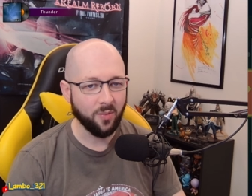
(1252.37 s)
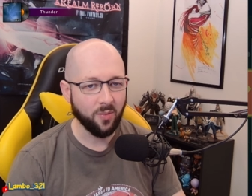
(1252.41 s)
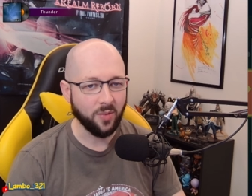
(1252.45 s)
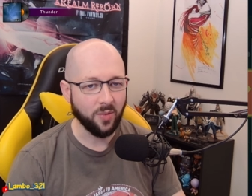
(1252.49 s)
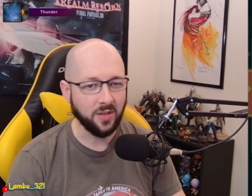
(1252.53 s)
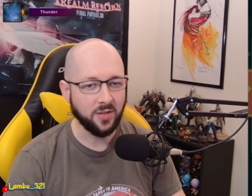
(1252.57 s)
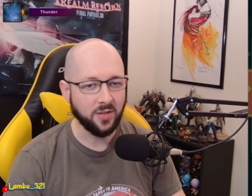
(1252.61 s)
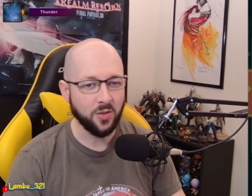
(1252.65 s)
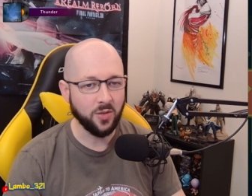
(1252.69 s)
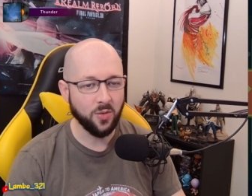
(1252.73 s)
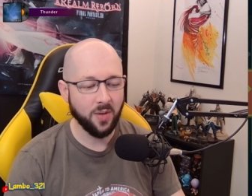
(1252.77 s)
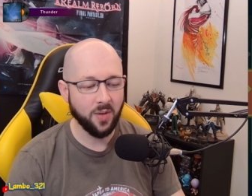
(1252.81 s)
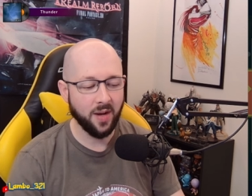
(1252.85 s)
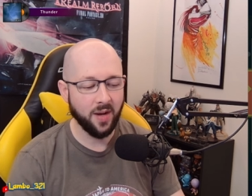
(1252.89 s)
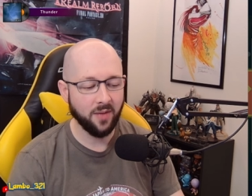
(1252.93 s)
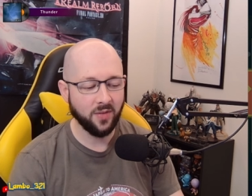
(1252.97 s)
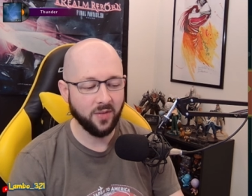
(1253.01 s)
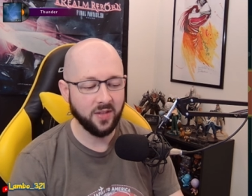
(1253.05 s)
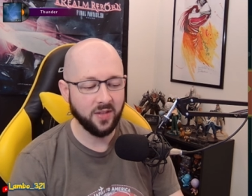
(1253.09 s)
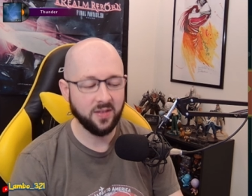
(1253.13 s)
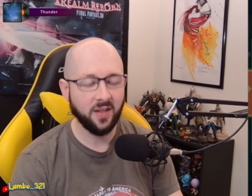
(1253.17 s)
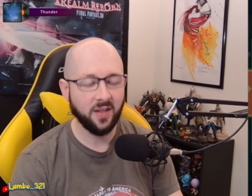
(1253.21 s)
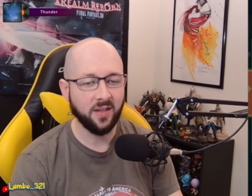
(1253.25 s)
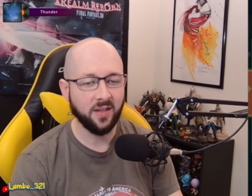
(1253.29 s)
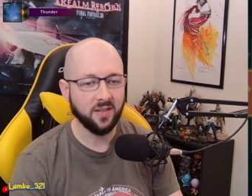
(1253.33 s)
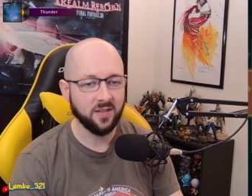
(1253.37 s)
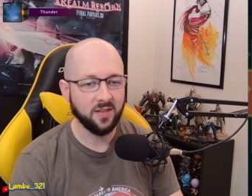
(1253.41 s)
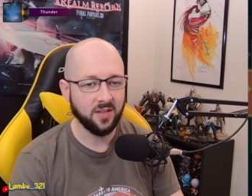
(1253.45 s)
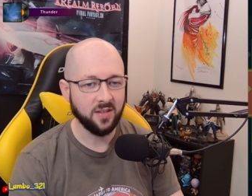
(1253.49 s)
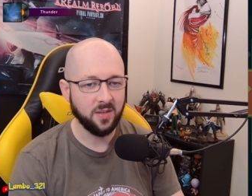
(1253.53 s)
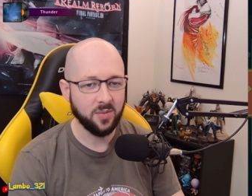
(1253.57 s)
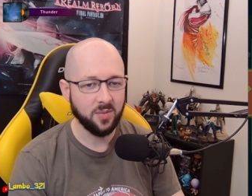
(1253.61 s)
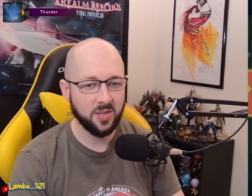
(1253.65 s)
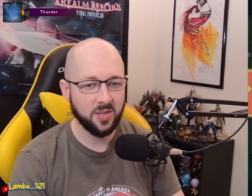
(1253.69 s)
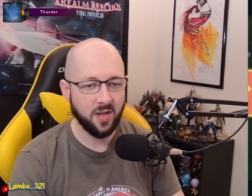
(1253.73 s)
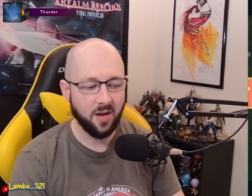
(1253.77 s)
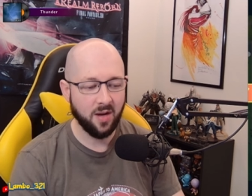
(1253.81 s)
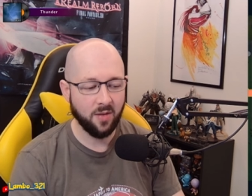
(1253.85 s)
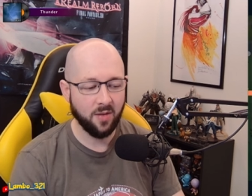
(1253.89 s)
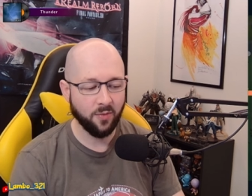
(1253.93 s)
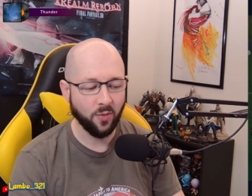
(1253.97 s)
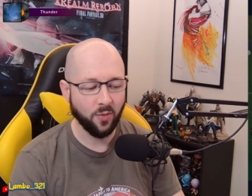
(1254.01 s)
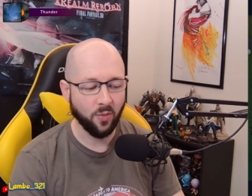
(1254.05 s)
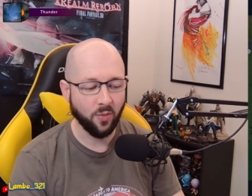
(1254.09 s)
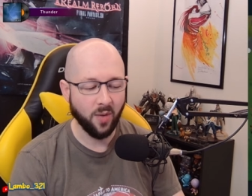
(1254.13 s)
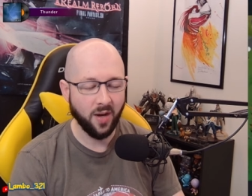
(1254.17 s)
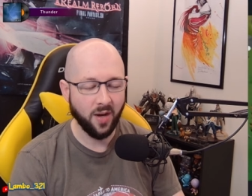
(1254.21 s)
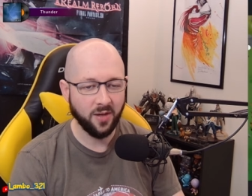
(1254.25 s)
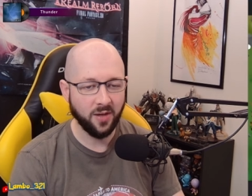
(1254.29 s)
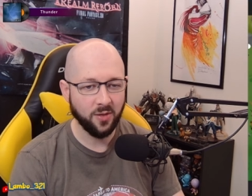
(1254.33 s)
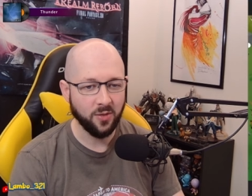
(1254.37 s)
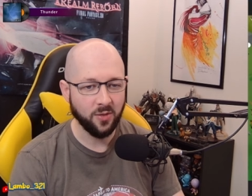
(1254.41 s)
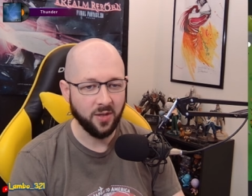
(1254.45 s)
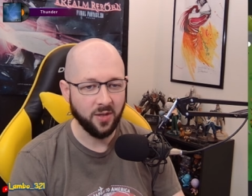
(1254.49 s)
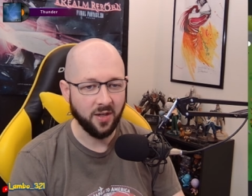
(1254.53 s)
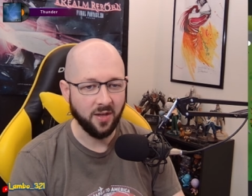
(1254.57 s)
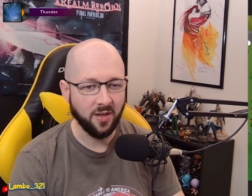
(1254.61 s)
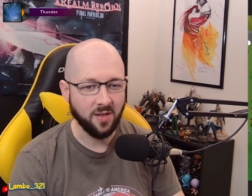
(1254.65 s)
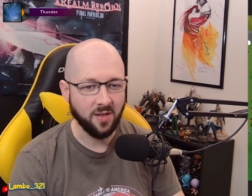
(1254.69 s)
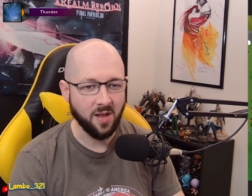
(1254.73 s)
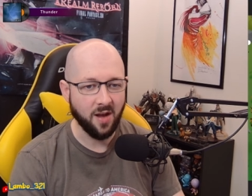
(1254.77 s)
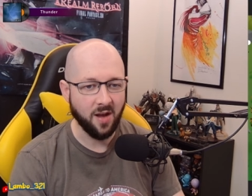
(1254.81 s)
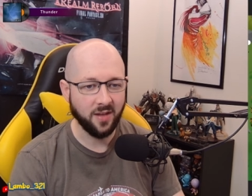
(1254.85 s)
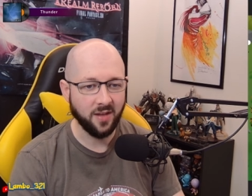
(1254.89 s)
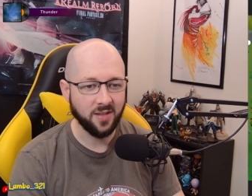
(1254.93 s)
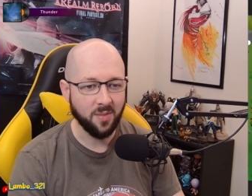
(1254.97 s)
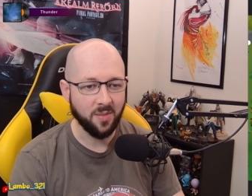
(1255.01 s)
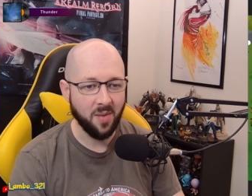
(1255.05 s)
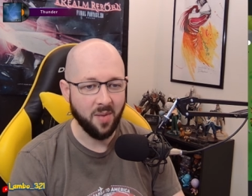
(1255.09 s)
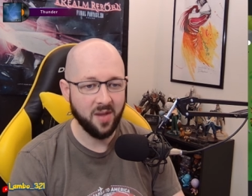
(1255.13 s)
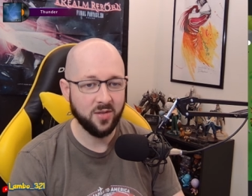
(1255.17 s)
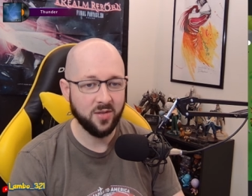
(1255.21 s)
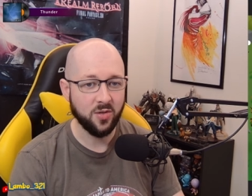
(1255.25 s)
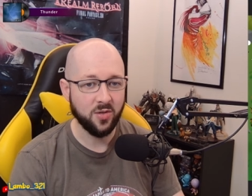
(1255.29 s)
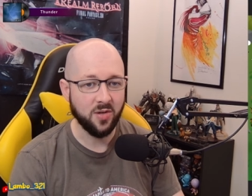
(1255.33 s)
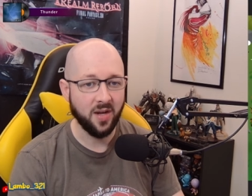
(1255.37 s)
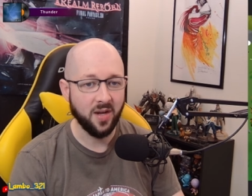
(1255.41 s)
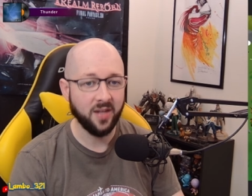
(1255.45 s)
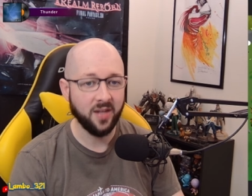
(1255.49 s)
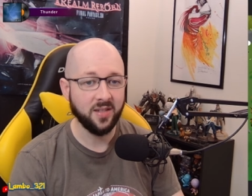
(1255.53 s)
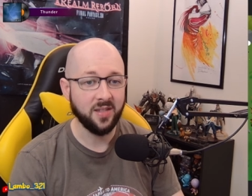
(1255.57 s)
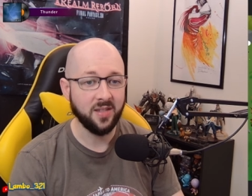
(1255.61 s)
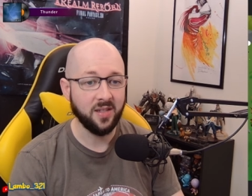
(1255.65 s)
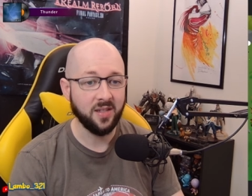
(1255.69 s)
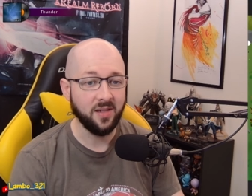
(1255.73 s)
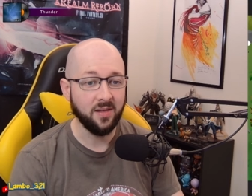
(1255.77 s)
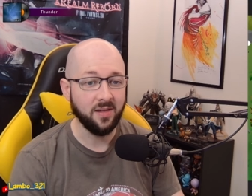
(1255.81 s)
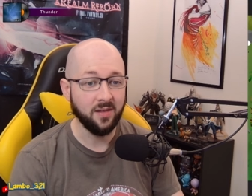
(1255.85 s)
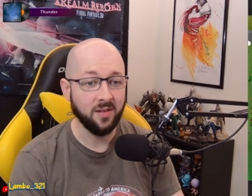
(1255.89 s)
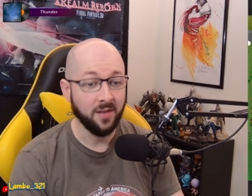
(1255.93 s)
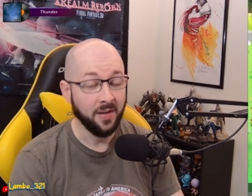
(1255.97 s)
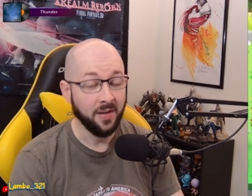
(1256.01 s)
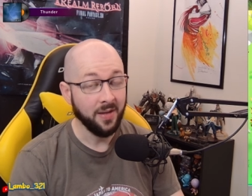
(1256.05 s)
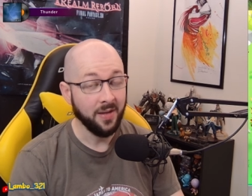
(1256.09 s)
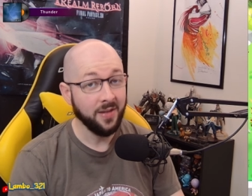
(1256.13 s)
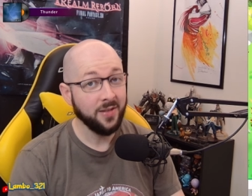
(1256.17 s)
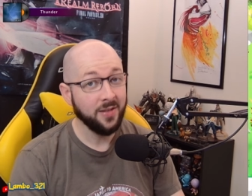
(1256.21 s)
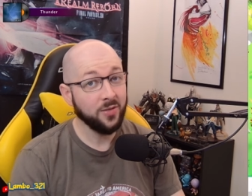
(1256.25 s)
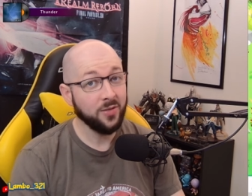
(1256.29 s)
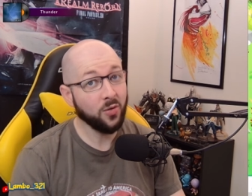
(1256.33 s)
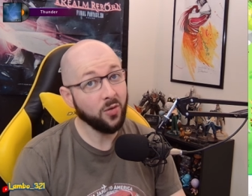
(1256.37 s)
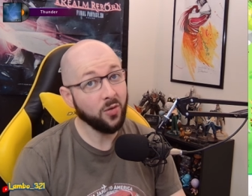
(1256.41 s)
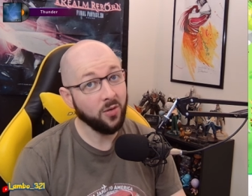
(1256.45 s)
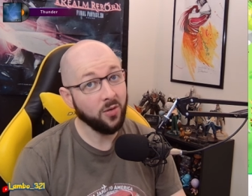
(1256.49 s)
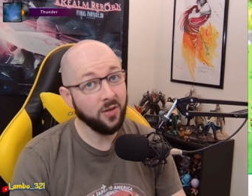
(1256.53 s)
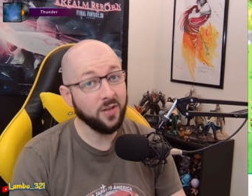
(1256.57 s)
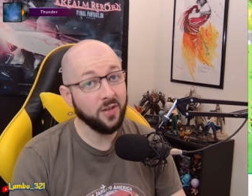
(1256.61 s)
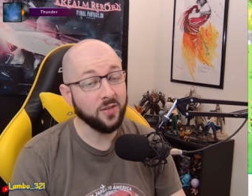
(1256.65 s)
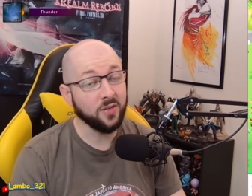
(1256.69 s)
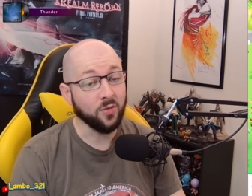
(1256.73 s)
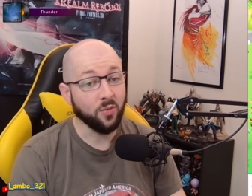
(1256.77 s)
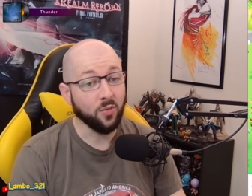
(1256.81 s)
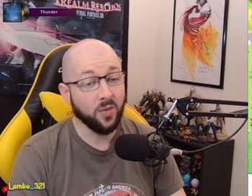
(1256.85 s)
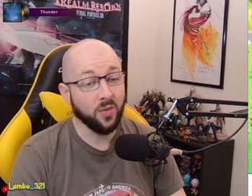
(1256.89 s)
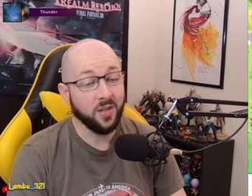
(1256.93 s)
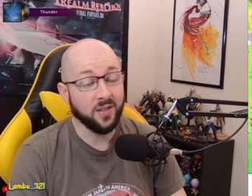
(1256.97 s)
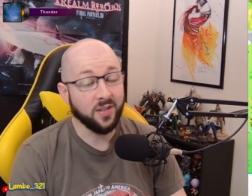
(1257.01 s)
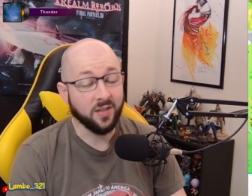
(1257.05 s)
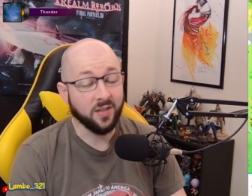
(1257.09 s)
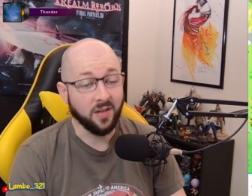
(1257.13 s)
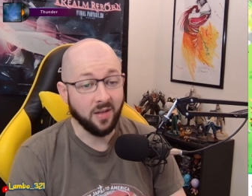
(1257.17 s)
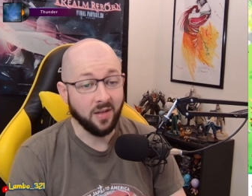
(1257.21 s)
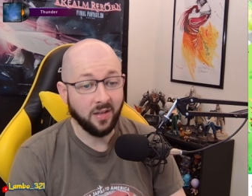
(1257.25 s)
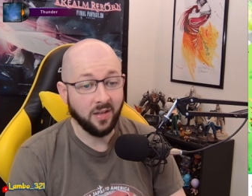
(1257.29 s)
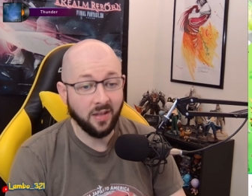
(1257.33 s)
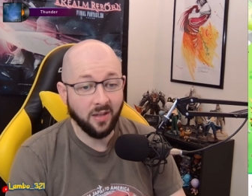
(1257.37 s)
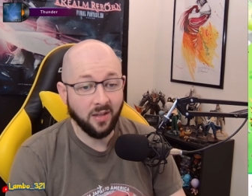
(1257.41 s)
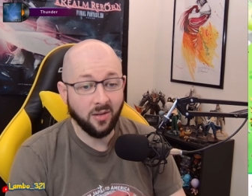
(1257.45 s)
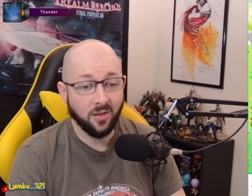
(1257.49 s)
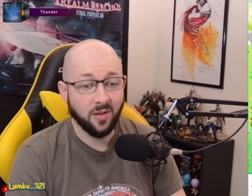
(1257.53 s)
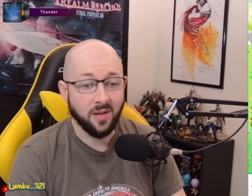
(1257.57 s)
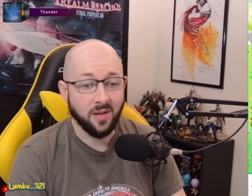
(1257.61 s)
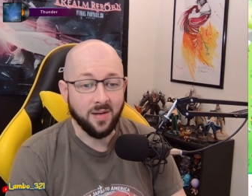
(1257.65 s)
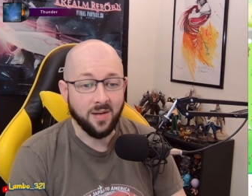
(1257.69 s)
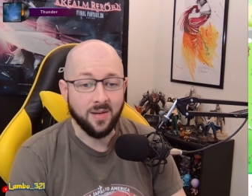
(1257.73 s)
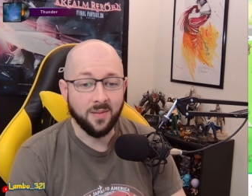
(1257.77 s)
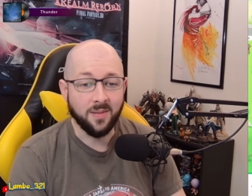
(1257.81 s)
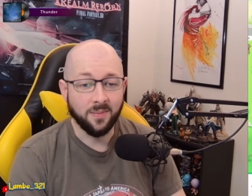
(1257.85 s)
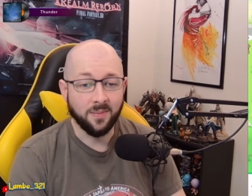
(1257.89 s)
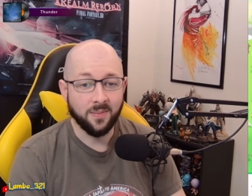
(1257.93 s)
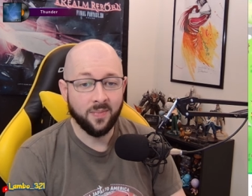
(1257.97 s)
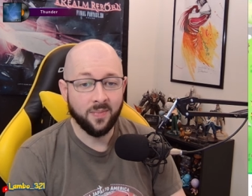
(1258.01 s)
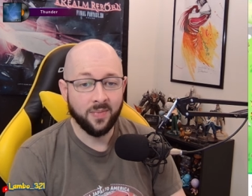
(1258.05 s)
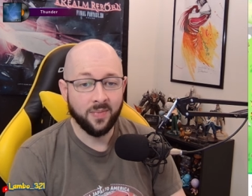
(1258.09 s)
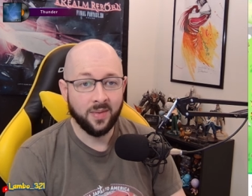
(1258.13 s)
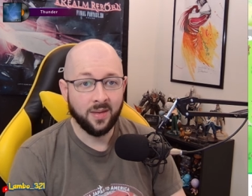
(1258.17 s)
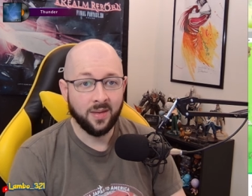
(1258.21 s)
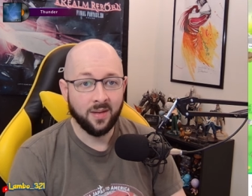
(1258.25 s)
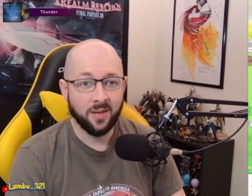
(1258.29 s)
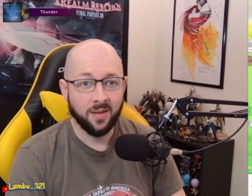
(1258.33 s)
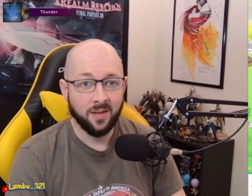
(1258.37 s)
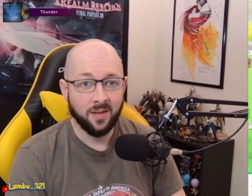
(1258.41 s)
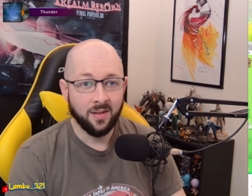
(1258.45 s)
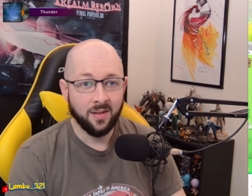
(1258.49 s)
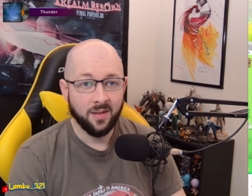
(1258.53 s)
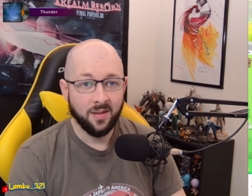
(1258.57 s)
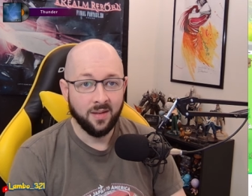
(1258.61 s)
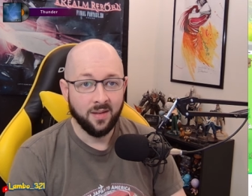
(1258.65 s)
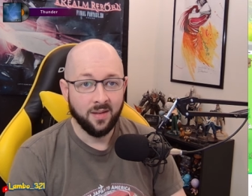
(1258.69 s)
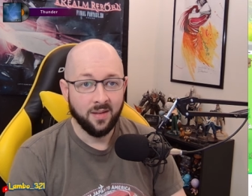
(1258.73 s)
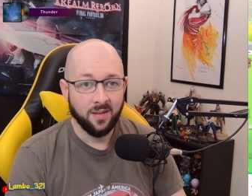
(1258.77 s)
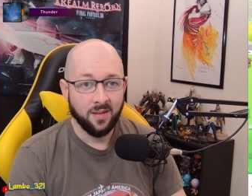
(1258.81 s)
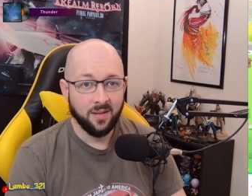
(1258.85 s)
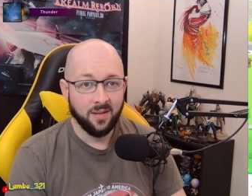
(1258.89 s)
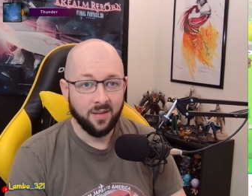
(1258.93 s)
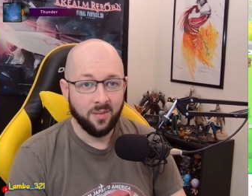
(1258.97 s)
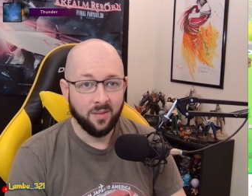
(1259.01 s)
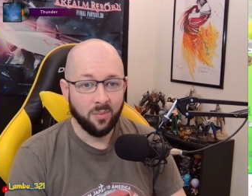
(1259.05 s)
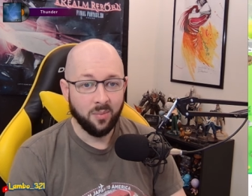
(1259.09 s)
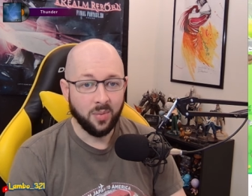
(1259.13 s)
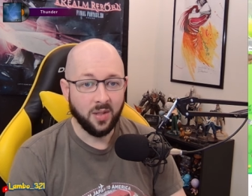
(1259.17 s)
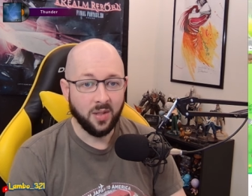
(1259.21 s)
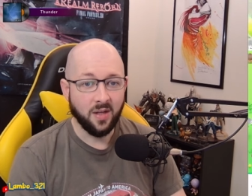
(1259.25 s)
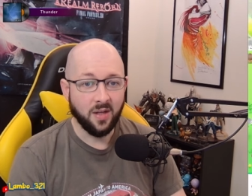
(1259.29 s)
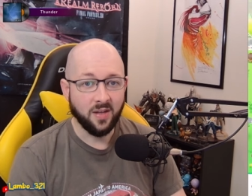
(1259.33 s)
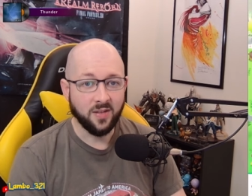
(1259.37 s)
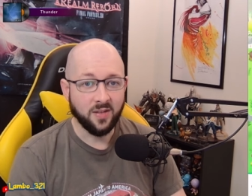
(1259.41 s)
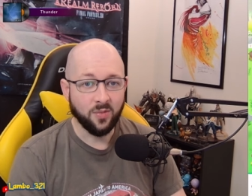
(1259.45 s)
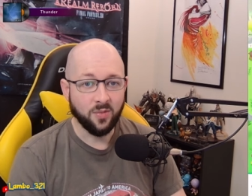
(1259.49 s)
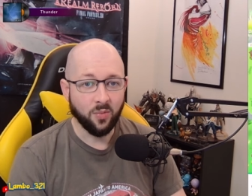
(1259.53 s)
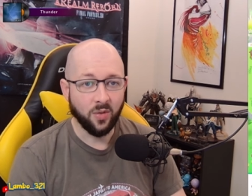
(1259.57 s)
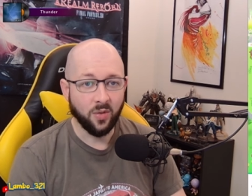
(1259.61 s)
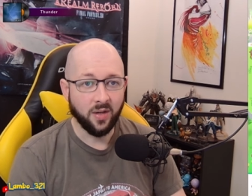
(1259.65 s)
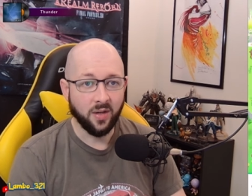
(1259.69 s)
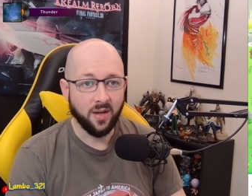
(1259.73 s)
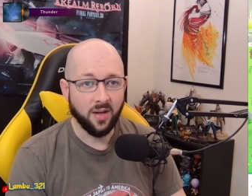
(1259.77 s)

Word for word: We do have the second sleep style for Raikou that unlocks at Master 19, so there is a reason to get there. Plus, we're going to have a